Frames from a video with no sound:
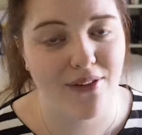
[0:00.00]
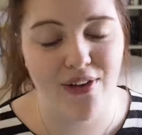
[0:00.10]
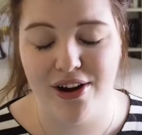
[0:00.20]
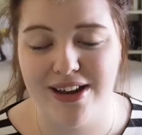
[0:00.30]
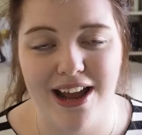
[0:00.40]

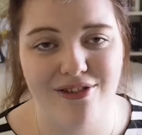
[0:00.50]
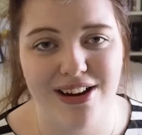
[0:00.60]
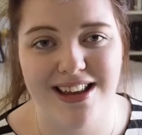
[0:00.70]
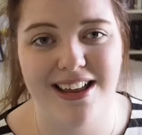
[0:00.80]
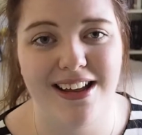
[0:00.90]
fairy tale
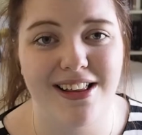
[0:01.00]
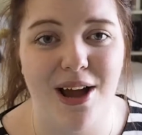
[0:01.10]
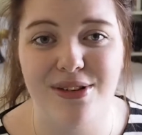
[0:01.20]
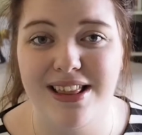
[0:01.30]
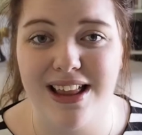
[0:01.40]
retellings.
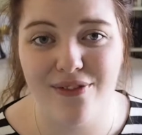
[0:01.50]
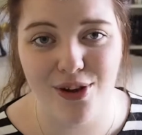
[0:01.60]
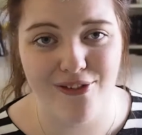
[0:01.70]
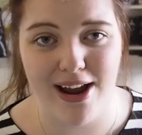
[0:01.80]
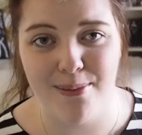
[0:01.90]
I would love
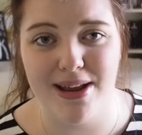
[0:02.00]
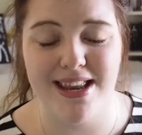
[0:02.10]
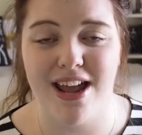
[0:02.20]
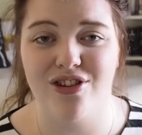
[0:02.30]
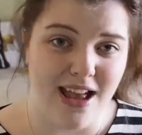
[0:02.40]
your
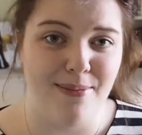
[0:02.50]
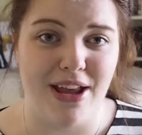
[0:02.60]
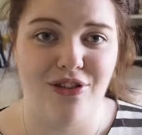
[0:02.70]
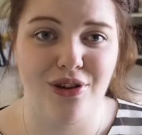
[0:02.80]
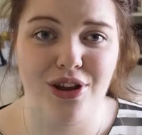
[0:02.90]
recommendation.
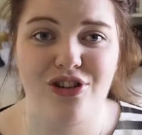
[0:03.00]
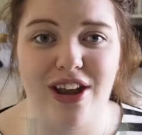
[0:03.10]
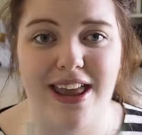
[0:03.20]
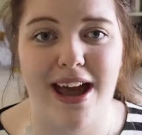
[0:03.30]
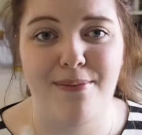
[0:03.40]
Make sure you
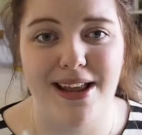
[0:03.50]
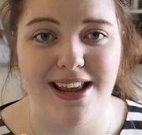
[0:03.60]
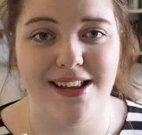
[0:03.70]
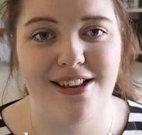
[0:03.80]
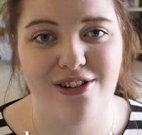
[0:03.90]
check out my
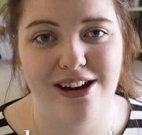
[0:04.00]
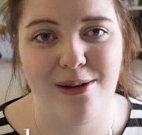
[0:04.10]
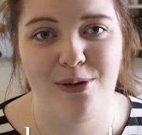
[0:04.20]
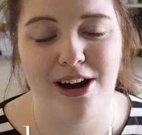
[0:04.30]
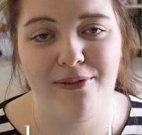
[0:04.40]

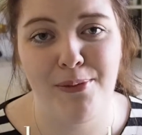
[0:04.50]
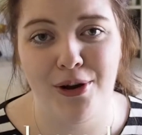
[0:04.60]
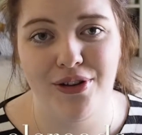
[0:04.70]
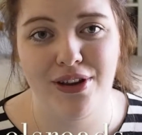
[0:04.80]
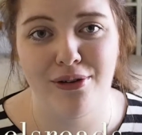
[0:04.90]
Instagram where I've
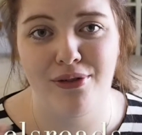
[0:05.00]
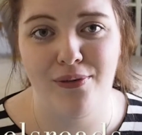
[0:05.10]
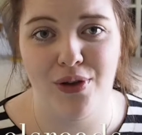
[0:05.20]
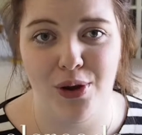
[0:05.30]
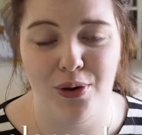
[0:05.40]
posted a
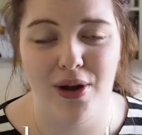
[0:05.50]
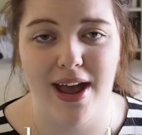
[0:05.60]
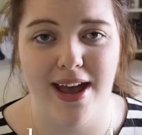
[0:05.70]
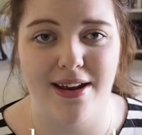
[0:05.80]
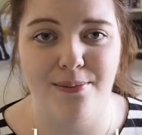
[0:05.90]
review
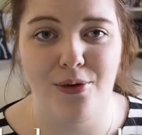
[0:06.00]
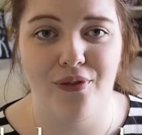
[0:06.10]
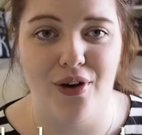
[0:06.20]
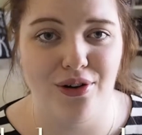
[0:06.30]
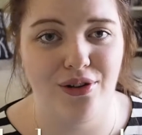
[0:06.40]
and more
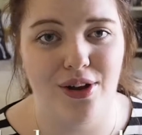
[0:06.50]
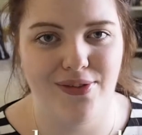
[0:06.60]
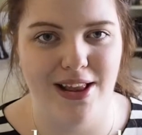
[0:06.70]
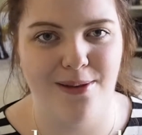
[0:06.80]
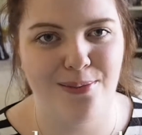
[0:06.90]
photos
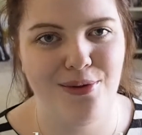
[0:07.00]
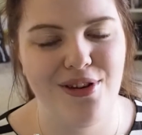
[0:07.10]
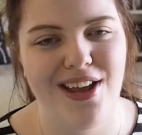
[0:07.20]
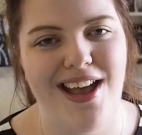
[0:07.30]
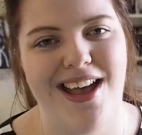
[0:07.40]
of this
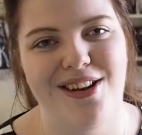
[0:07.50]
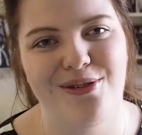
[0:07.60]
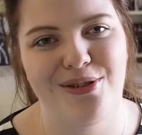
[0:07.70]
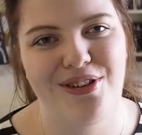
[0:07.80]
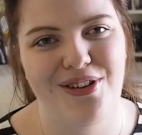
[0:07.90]
book, and
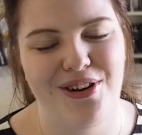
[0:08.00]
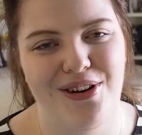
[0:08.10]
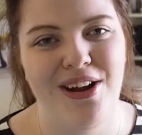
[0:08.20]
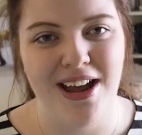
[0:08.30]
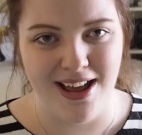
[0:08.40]

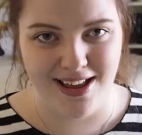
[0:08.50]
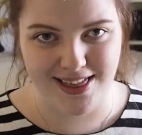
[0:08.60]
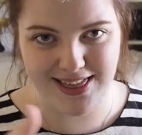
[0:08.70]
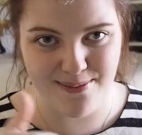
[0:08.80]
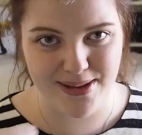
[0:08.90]
also
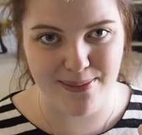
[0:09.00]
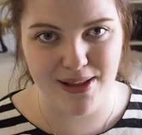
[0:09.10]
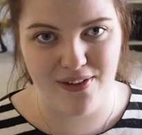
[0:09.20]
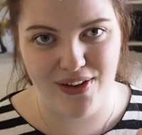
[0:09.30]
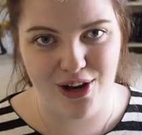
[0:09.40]
thumbs up
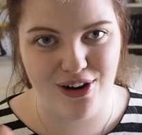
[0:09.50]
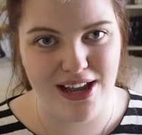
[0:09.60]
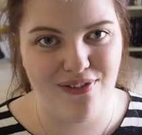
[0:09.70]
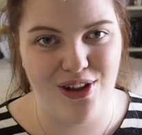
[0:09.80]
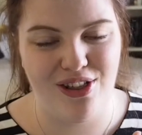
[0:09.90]
this video
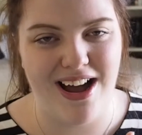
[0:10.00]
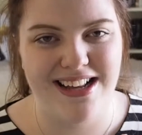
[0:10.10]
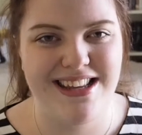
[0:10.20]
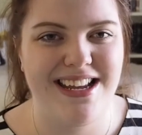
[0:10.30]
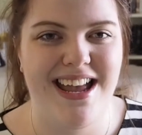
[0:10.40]
if you
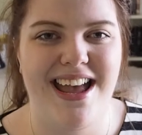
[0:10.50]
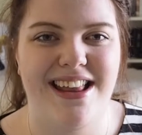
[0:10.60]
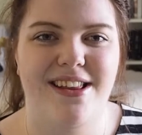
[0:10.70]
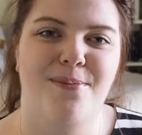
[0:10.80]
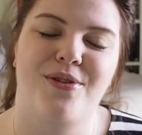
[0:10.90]
liked it
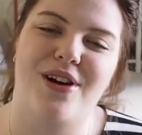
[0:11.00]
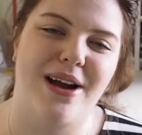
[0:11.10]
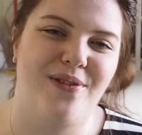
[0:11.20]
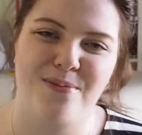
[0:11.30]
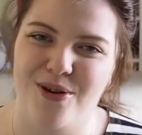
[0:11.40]
and
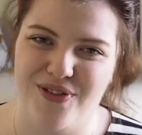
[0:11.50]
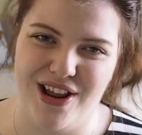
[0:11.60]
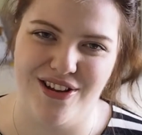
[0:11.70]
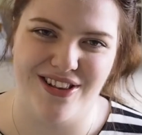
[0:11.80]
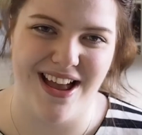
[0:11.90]
subscribe for more
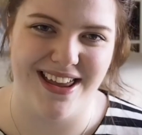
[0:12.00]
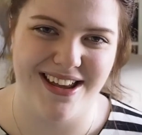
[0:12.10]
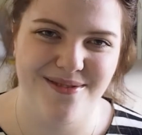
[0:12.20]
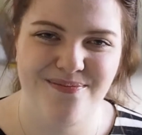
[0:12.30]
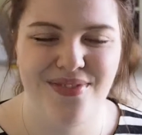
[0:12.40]
videos like
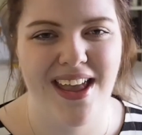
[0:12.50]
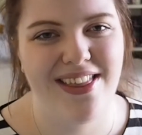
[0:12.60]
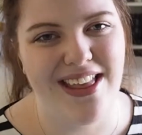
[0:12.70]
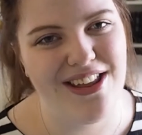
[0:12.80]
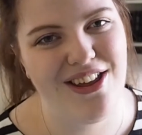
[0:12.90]
it.
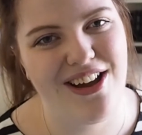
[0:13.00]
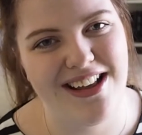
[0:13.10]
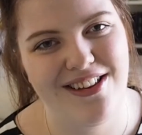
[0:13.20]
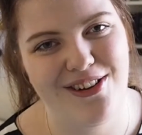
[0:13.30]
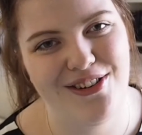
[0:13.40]
Thank you
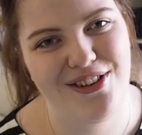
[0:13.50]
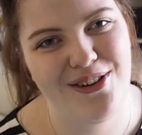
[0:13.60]
guys so